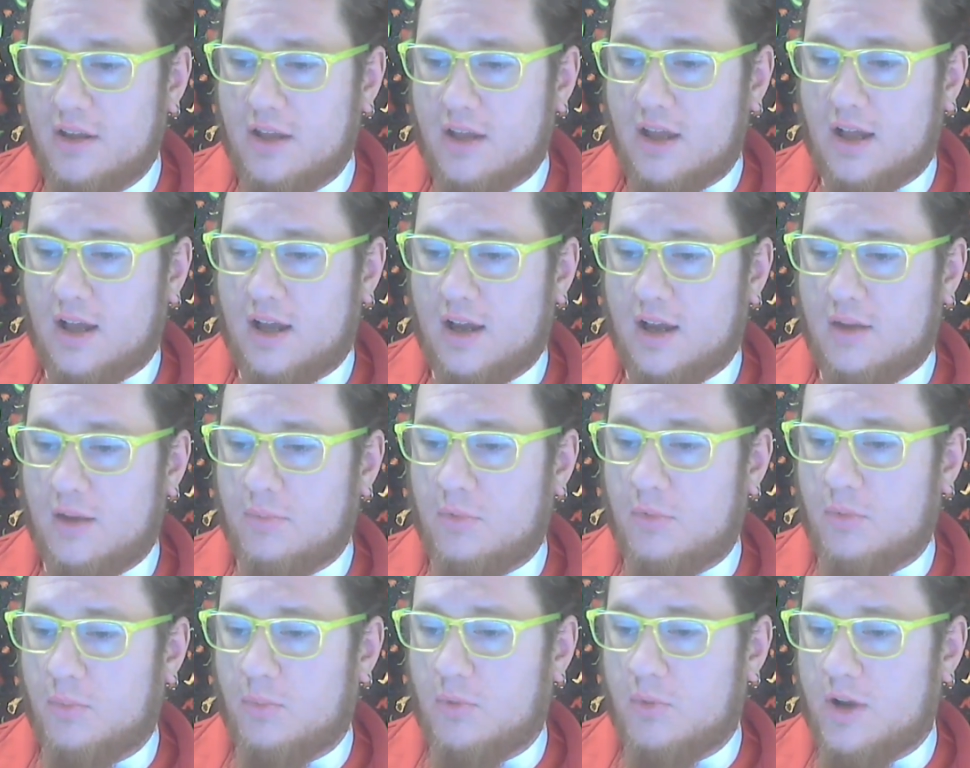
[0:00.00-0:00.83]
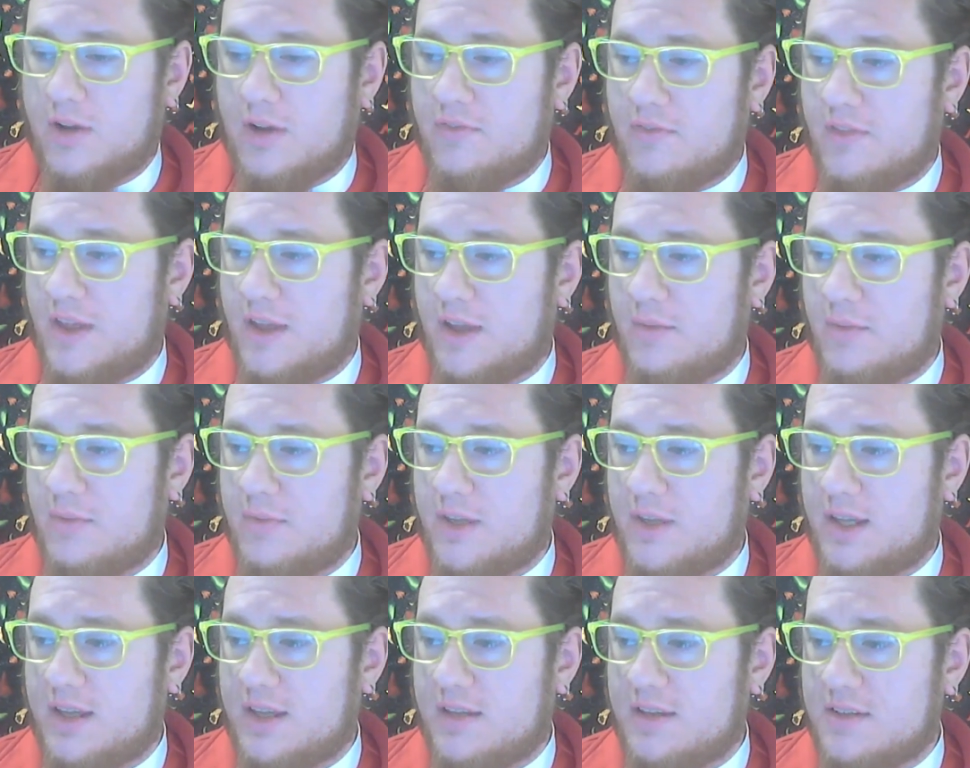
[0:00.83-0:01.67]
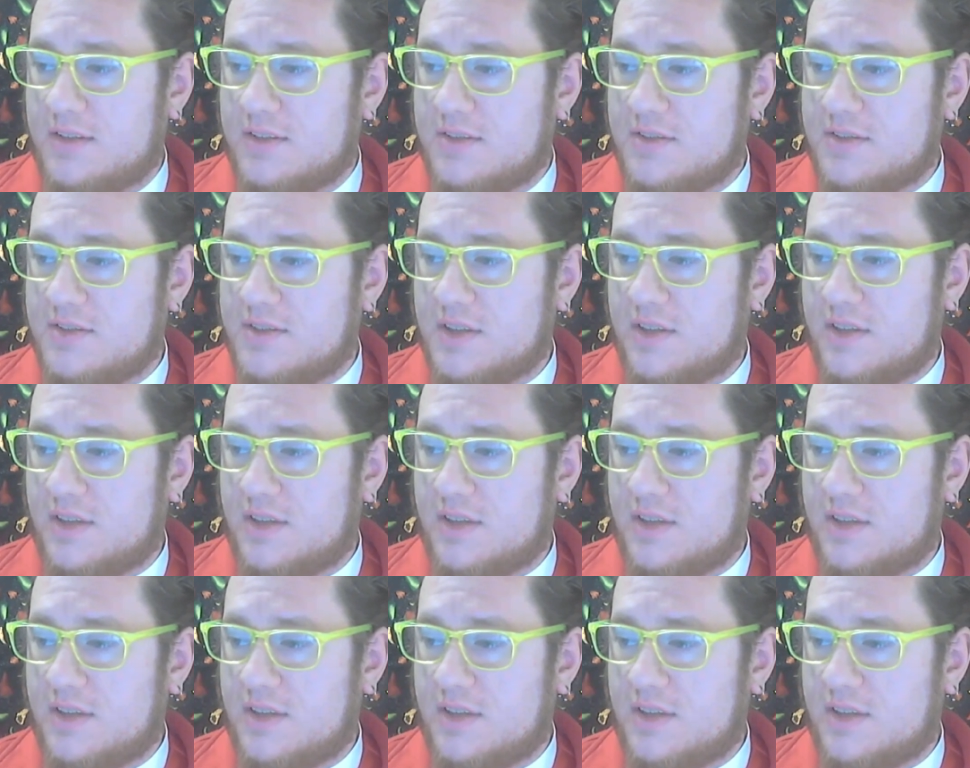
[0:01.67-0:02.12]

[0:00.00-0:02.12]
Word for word: Um, one of them is